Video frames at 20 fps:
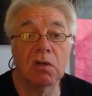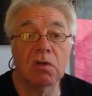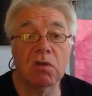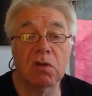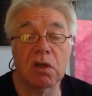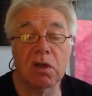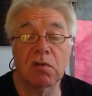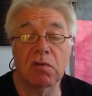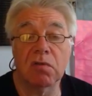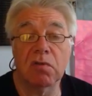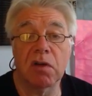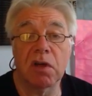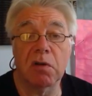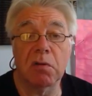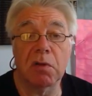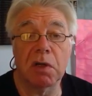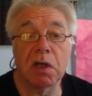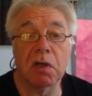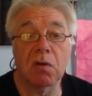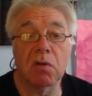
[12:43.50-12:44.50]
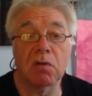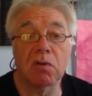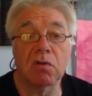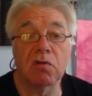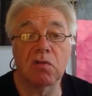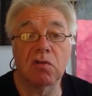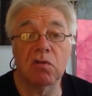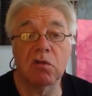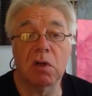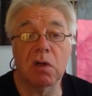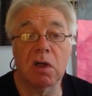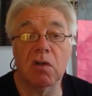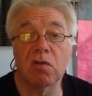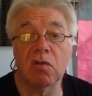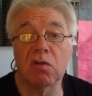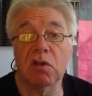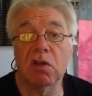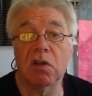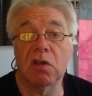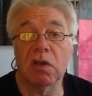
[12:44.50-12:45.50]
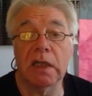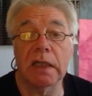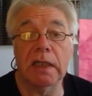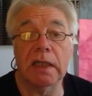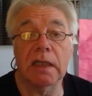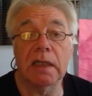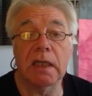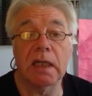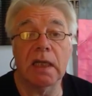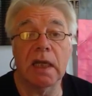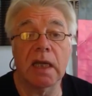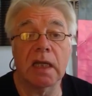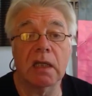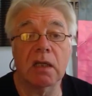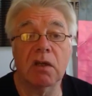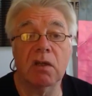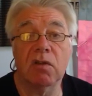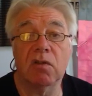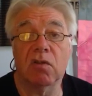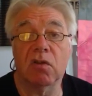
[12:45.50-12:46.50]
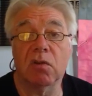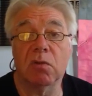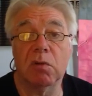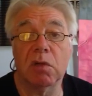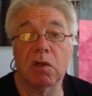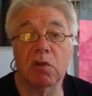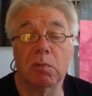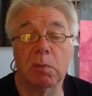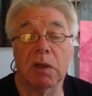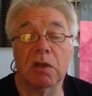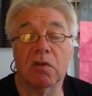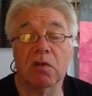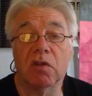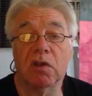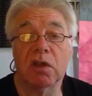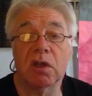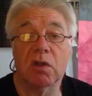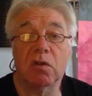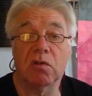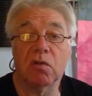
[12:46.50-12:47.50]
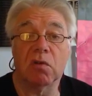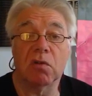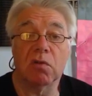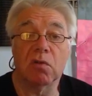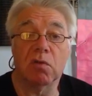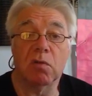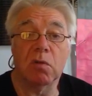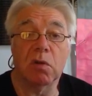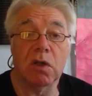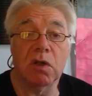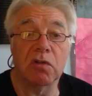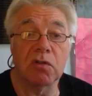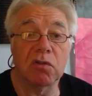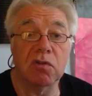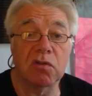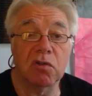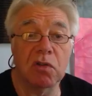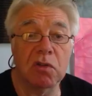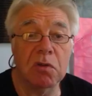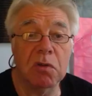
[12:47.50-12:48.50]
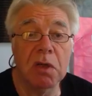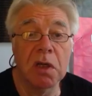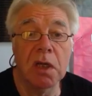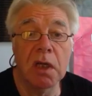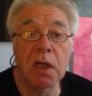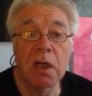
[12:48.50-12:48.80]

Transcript: looking fairing on the 200 are LED headlights, so we expect to see those on the 400 too.